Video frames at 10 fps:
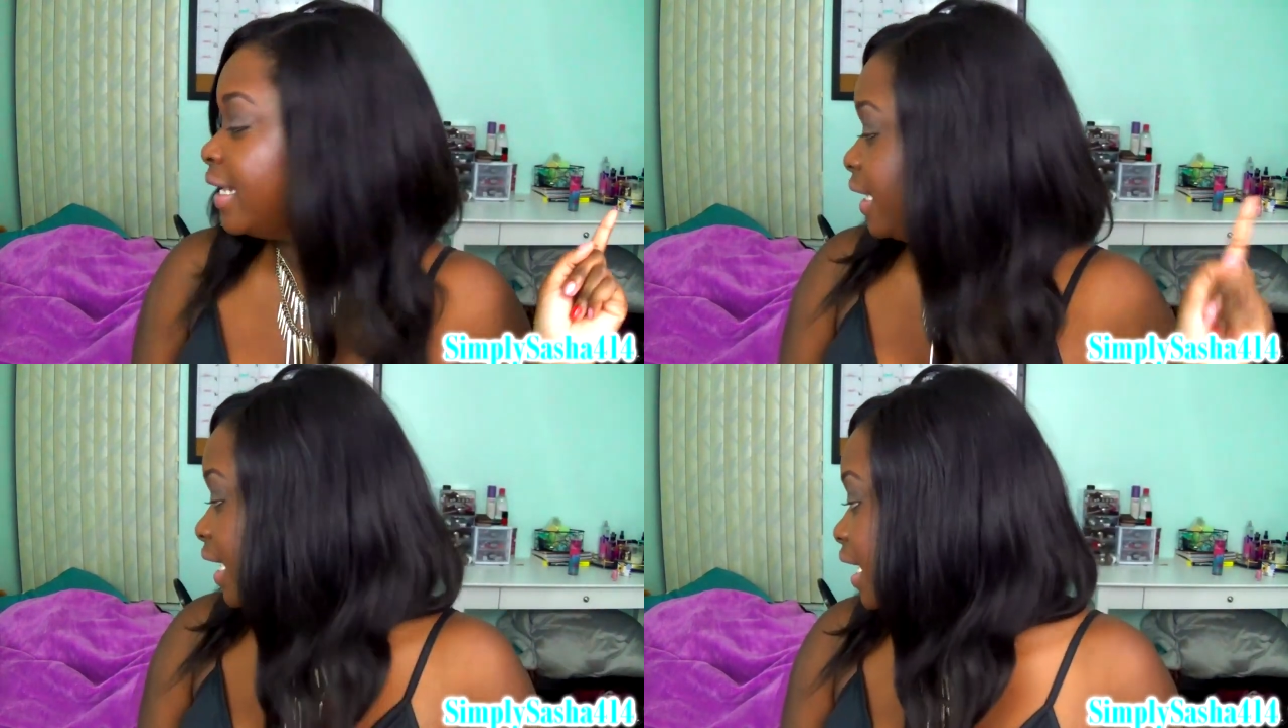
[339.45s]

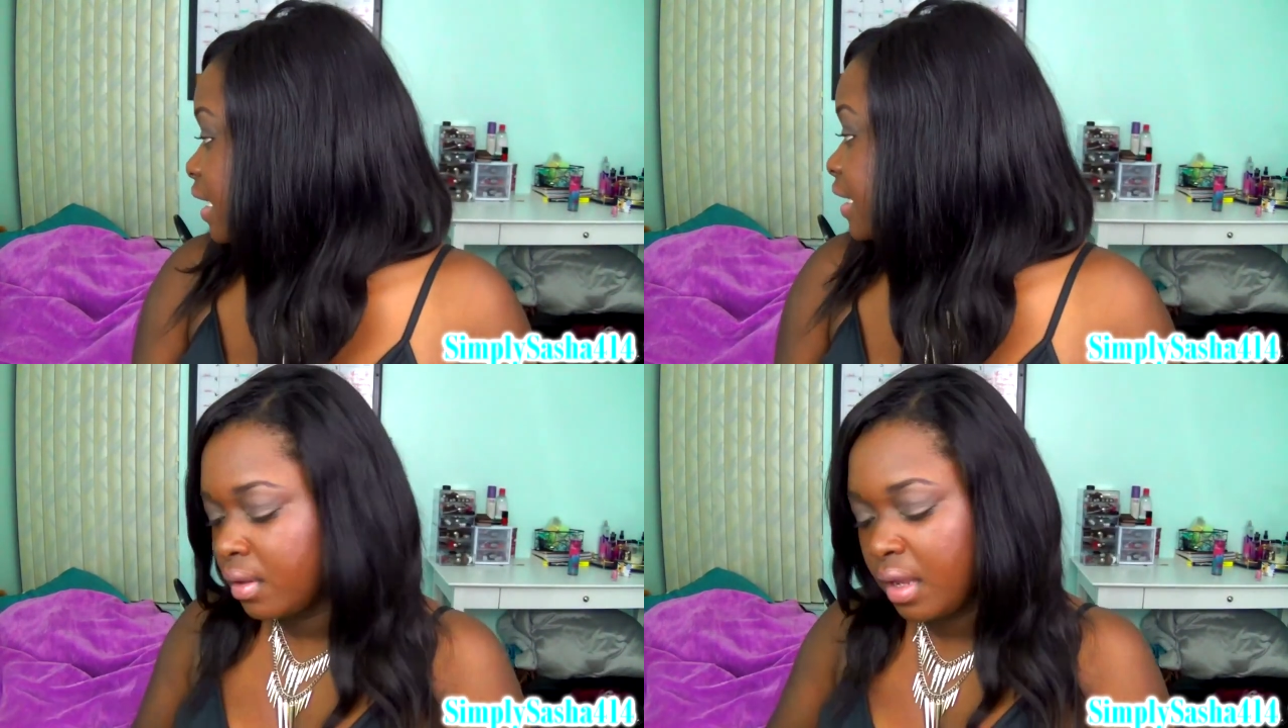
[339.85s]

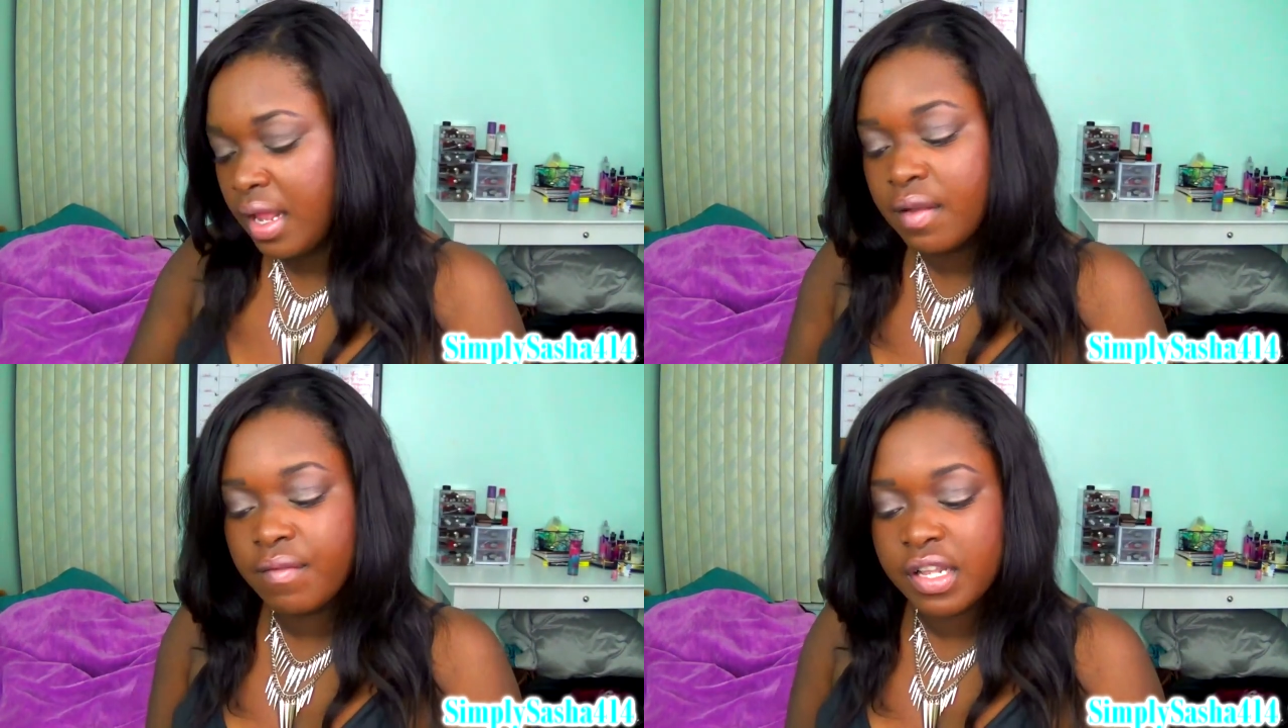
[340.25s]
NYX
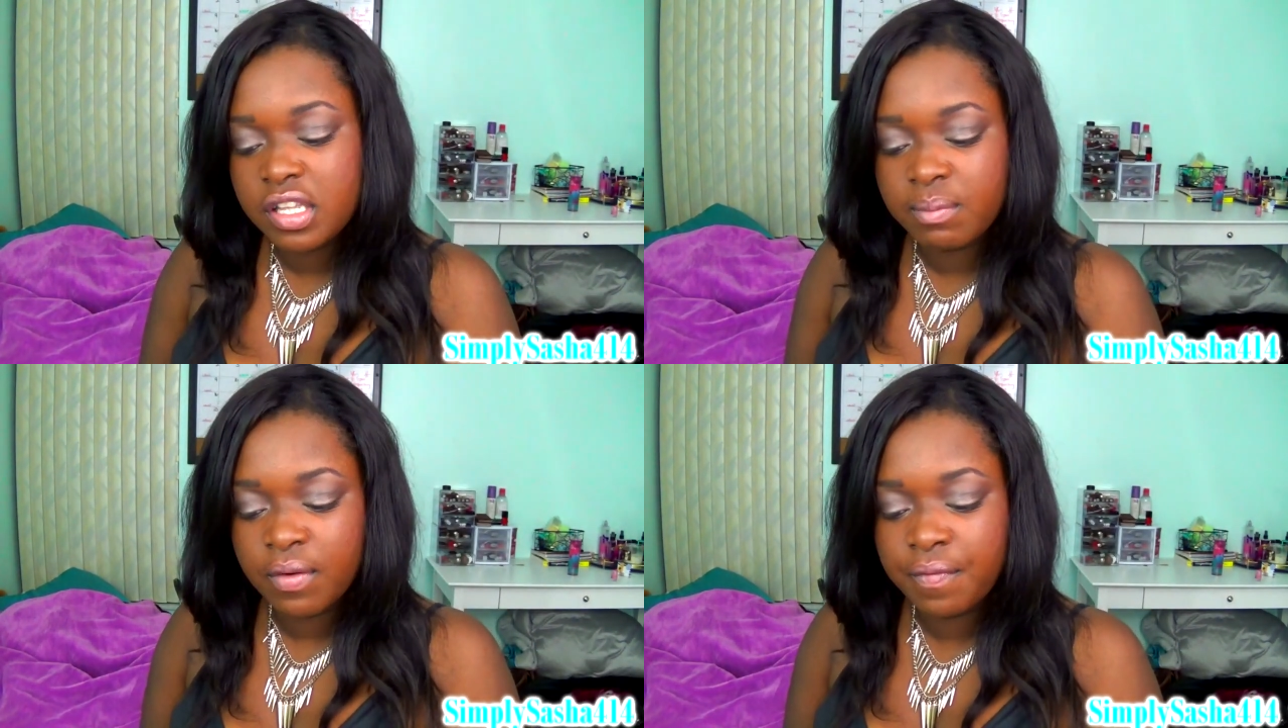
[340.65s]

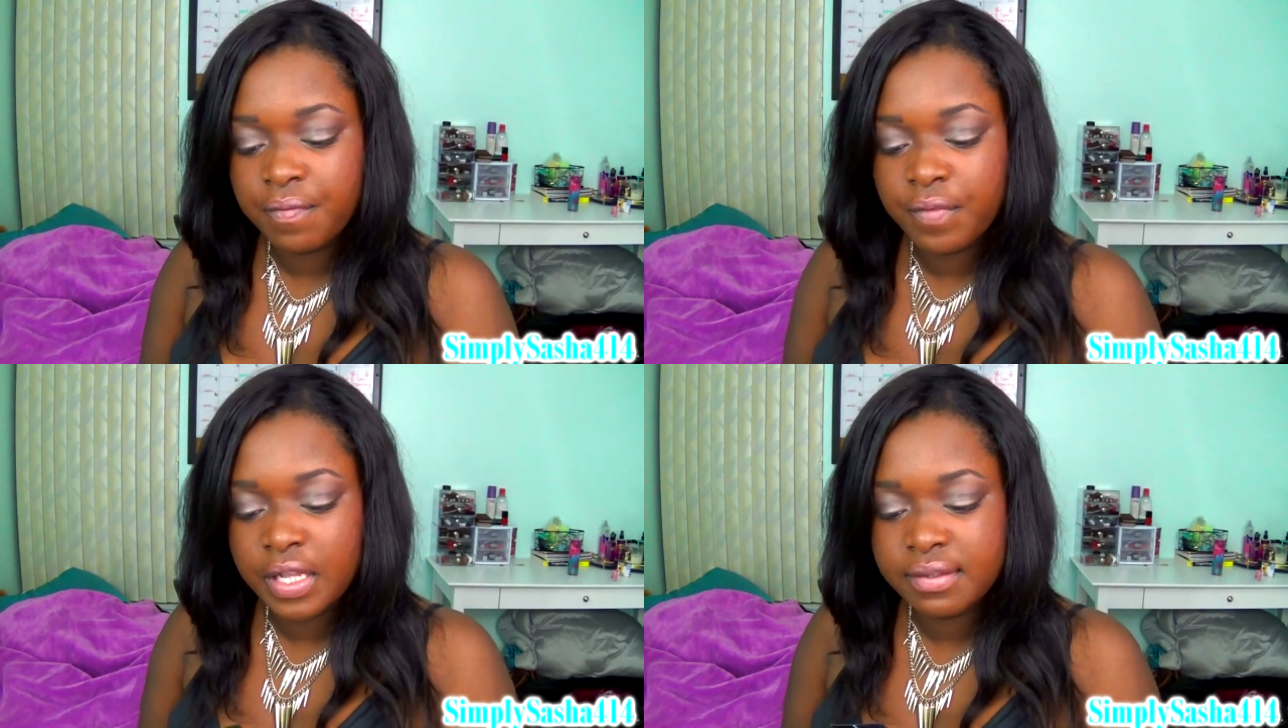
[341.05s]
Invincible
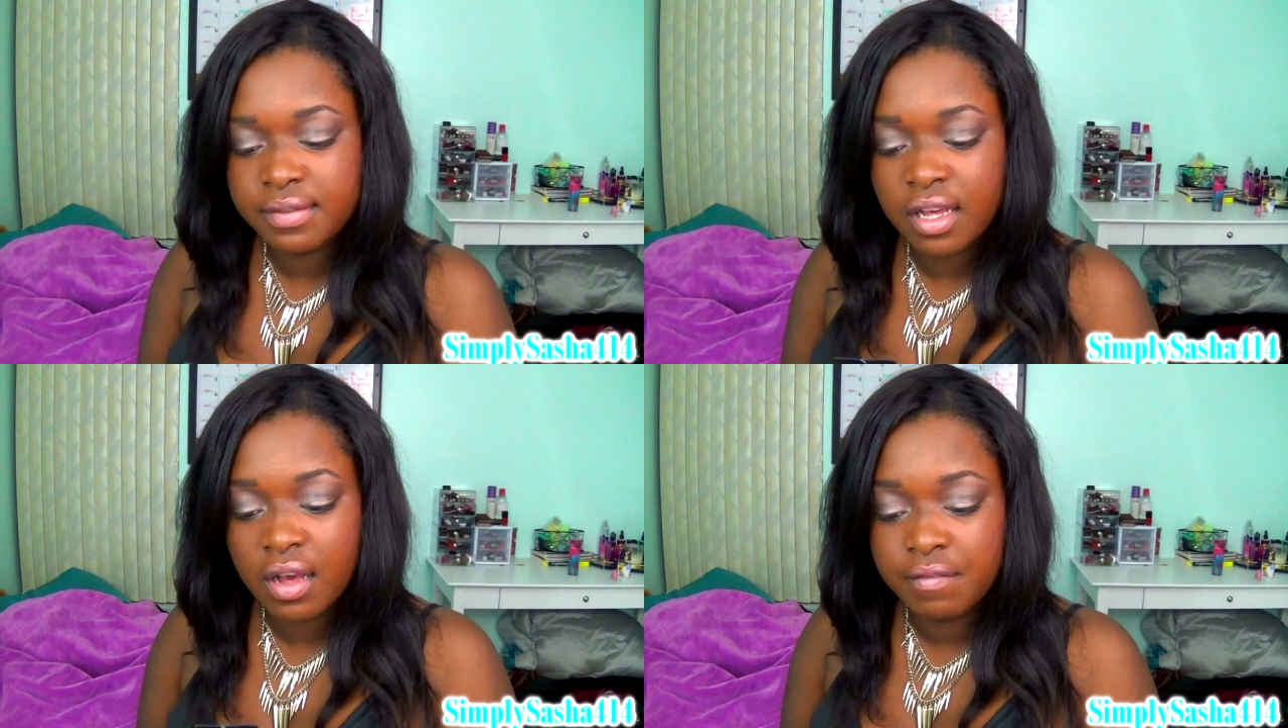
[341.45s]

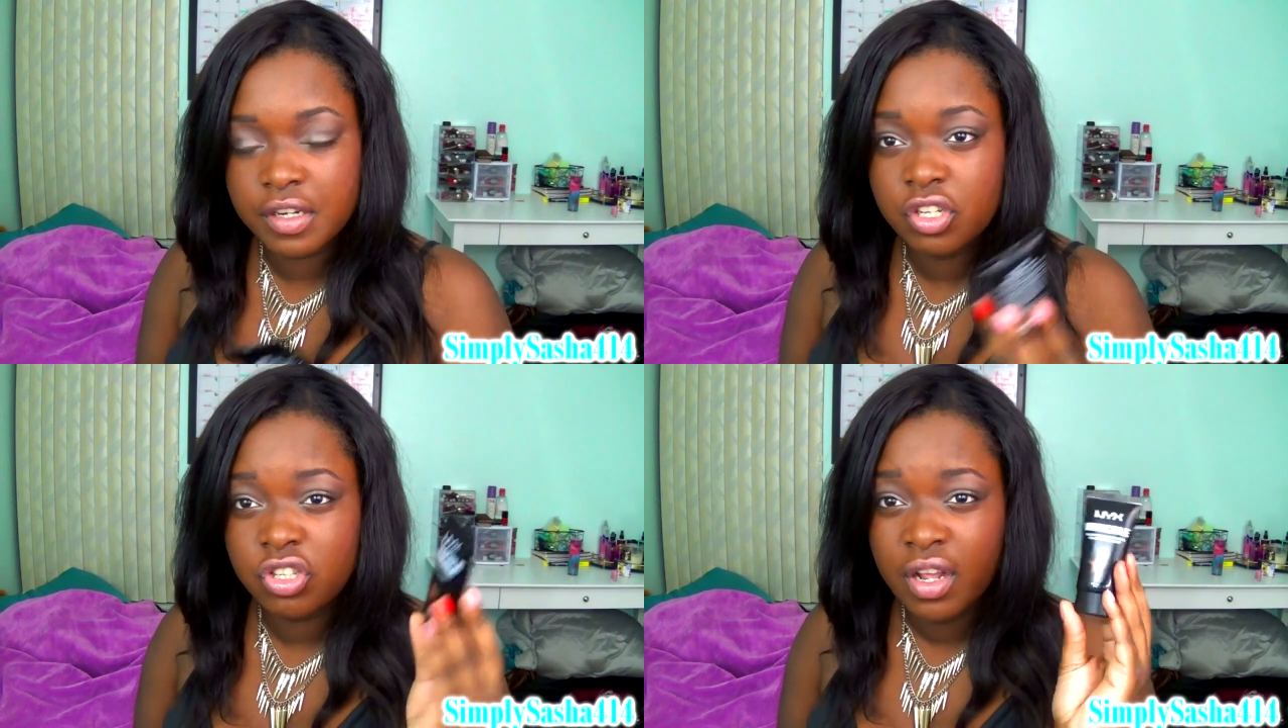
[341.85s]
Fullest Coverage